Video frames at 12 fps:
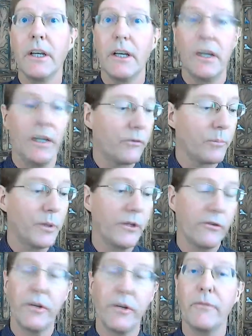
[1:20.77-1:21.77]
Uh, it's pretty
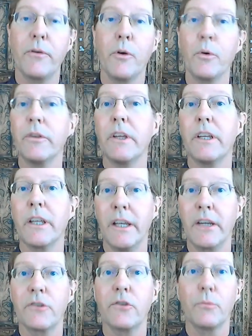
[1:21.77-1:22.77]
straightforward. They can
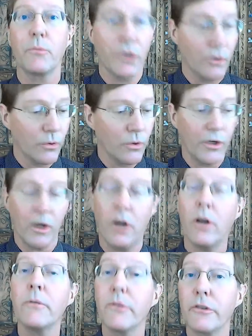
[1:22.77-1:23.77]
actually record
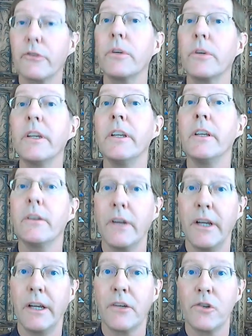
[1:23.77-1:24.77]
all the screen
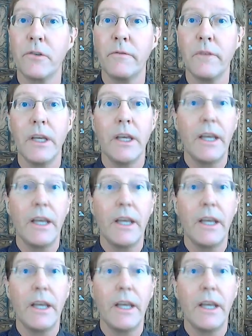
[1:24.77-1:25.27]
interaction